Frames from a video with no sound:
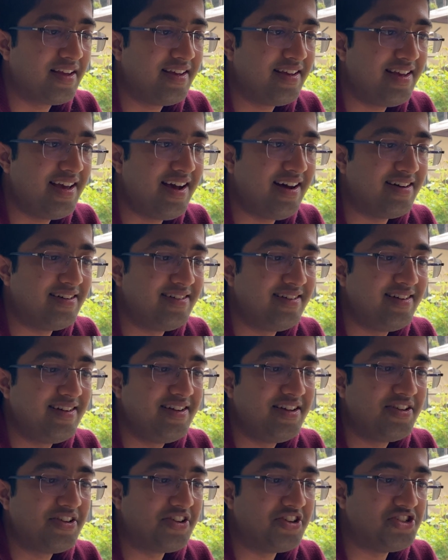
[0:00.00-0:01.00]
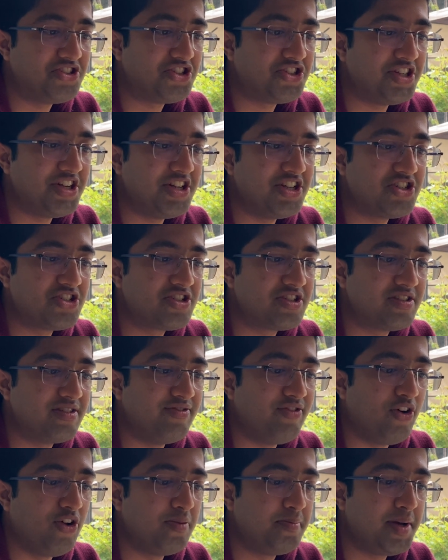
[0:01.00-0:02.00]
Yeah, you can change the
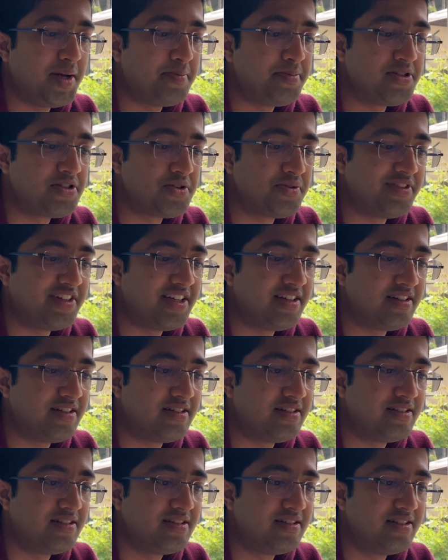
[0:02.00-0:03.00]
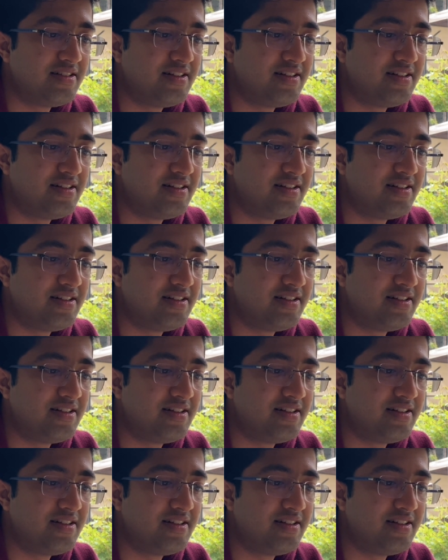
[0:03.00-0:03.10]
wallpapers over here,